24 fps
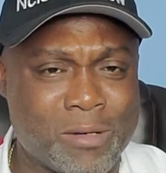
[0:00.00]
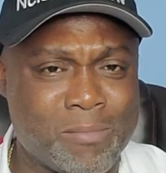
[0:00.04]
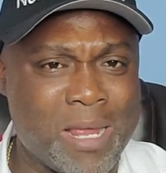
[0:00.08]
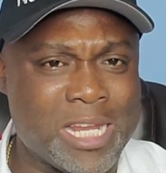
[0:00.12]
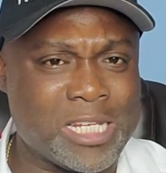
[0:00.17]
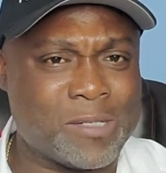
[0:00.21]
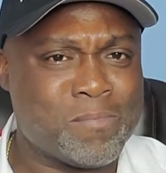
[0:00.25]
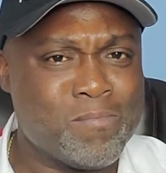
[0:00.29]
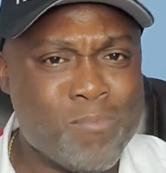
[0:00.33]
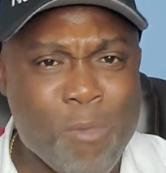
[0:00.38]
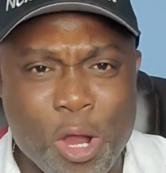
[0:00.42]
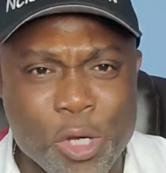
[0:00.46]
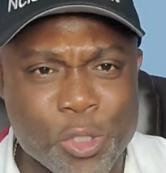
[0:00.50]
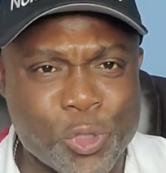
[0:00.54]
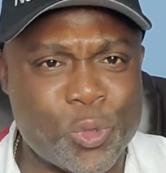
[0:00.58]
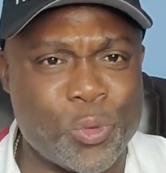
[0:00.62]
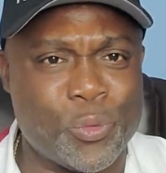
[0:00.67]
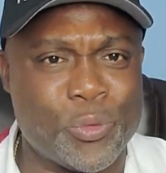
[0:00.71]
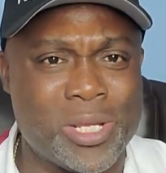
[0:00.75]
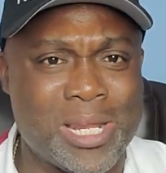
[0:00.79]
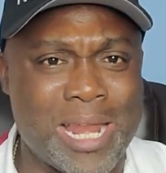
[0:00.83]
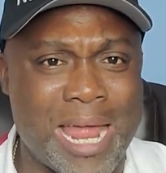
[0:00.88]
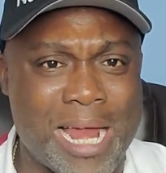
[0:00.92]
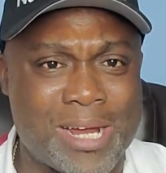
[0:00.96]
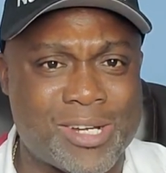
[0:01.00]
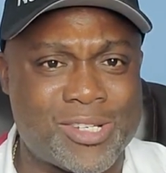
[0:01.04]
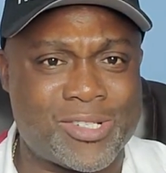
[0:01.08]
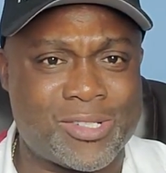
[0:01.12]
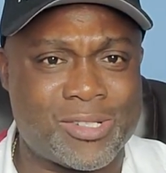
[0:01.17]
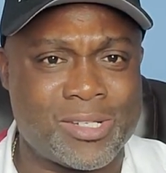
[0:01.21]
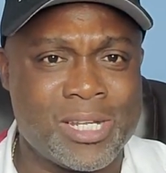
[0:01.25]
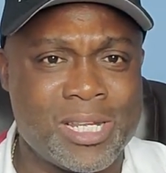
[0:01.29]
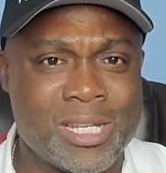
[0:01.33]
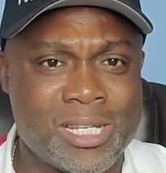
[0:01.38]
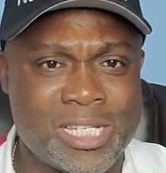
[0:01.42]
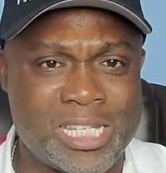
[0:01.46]
That's muscle
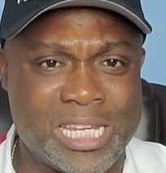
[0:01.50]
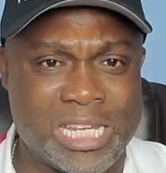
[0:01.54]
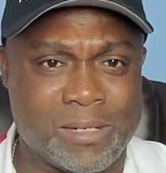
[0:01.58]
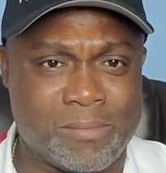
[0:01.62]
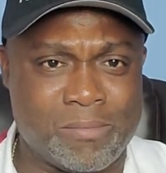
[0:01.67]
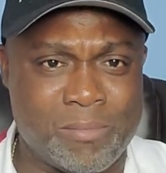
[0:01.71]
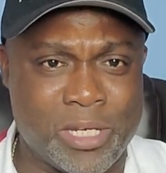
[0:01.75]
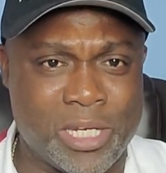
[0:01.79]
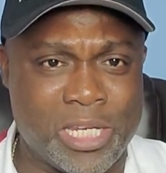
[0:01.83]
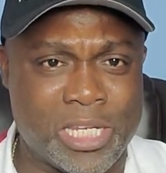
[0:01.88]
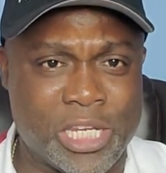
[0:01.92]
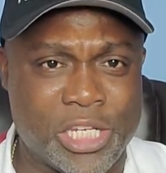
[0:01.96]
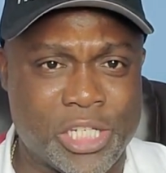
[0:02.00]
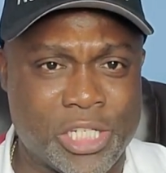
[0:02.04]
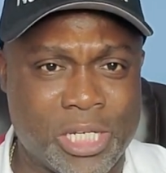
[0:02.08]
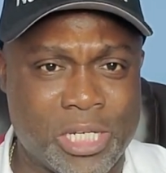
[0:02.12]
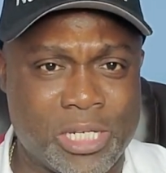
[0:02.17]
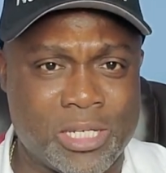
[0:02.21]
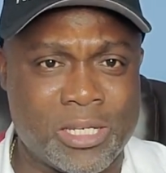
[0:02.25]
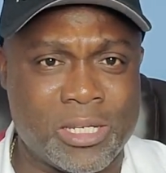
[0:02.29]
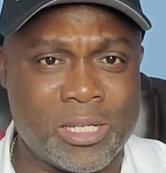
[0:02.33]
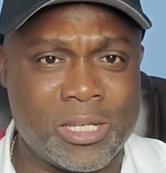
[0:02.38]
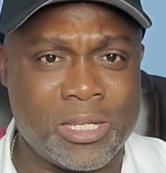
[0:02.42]
relaxant medication.